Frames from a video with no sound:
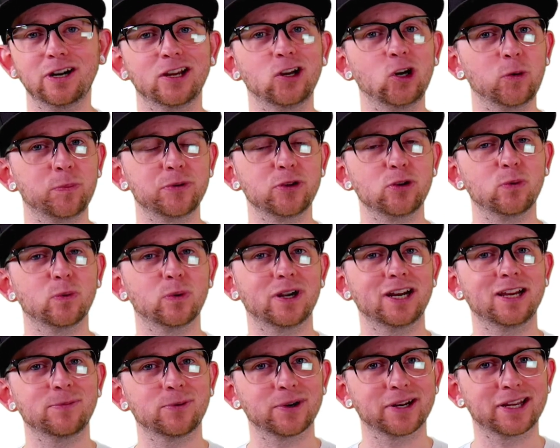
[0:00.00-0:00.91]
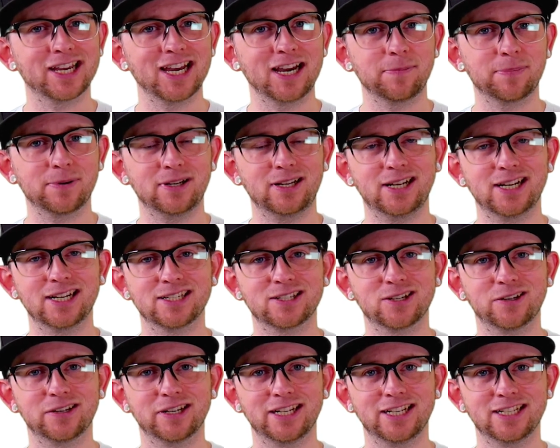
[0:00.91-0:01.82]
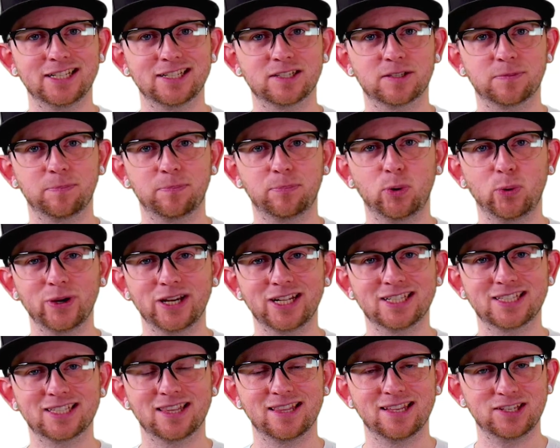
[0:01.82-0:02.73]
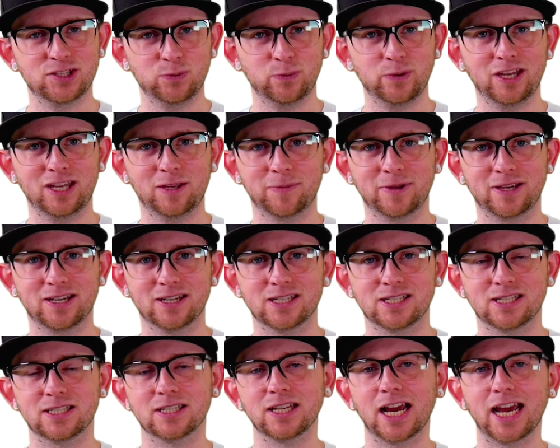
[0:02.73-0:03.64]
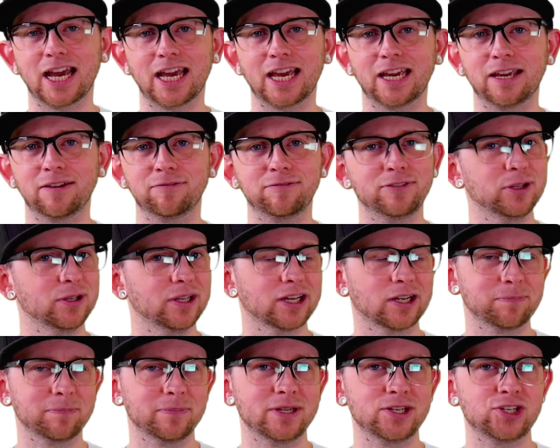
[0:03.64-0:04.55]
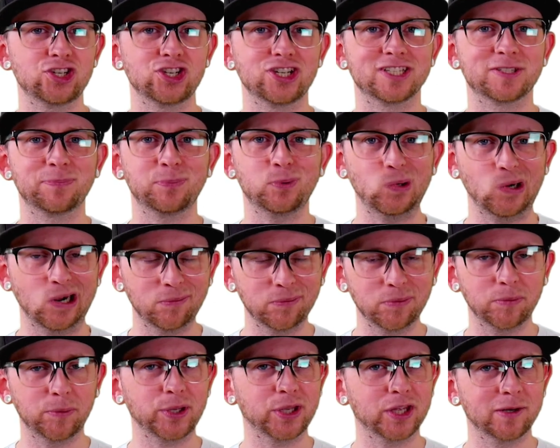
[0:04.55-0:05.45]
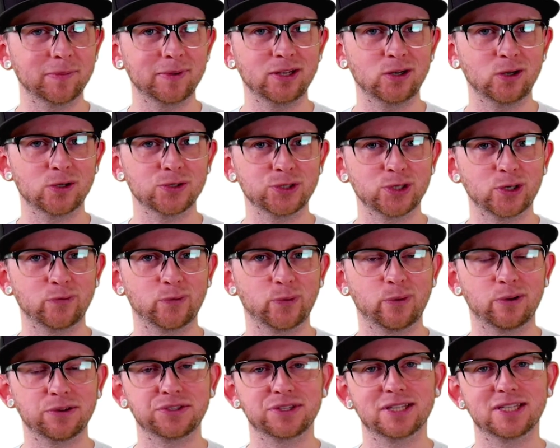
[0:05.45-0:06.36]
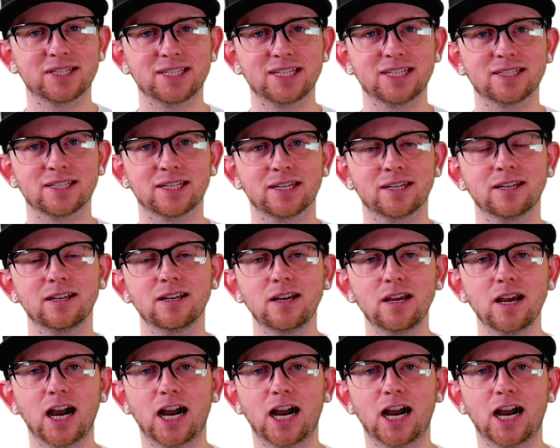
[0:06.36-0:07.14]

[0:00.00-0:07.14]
I hope you were able to capitalize on his points this week because I feel like Mitch is probably going to be an All-Star for the rest of the season.